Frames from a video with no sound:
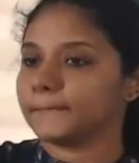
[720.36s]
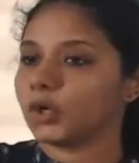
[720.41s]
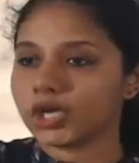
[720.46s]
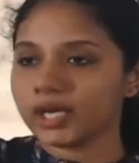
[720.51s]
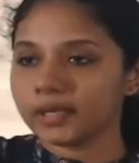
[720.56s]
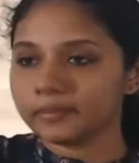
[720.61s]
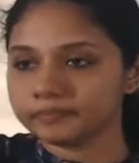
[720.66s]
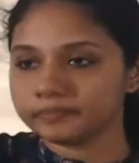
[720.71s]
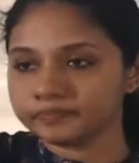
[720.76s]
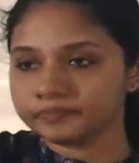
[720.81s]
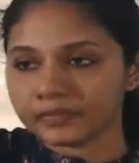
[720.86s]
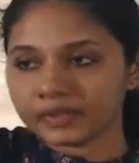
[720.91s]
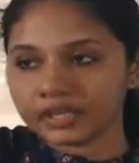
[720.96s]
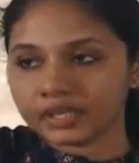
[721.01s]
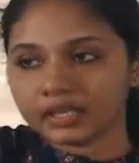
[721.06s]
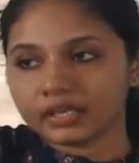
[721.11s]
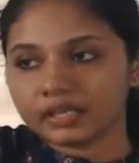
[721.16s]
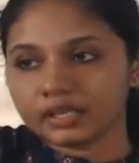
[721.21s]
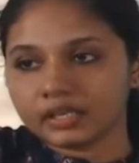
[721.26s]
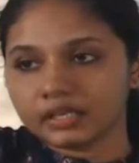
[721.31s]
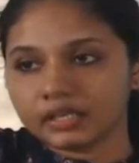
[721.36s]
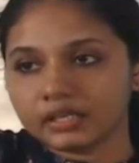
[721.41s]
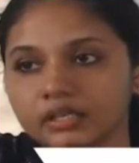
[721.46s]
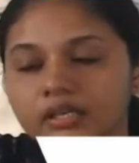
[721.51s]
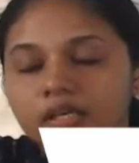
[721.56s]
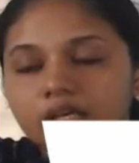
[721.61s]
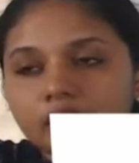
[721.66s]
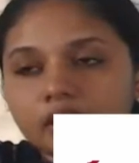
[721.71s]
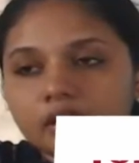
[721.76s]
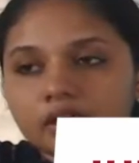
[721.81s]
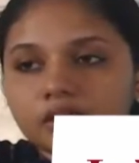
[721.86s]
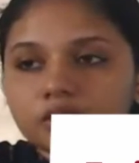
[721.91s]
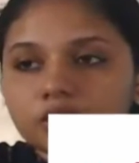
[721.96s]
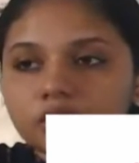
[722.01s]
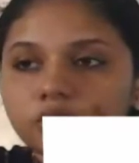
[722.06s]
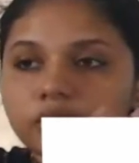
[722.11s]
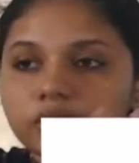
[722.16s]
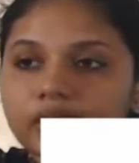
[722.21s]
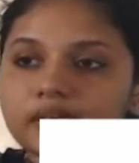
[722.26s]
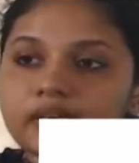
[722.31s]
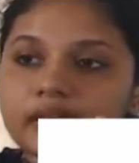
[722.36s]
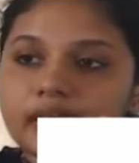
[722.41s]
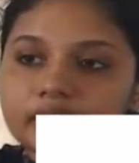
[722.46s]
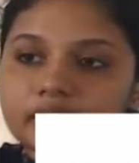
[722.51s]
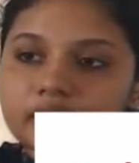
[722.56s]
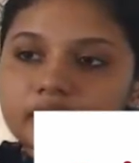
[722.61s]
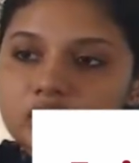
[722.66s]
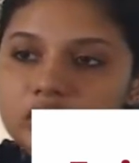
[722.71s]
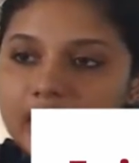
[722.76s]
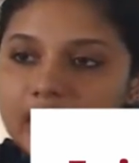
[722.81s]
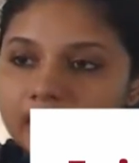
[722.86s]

Okay, you can write the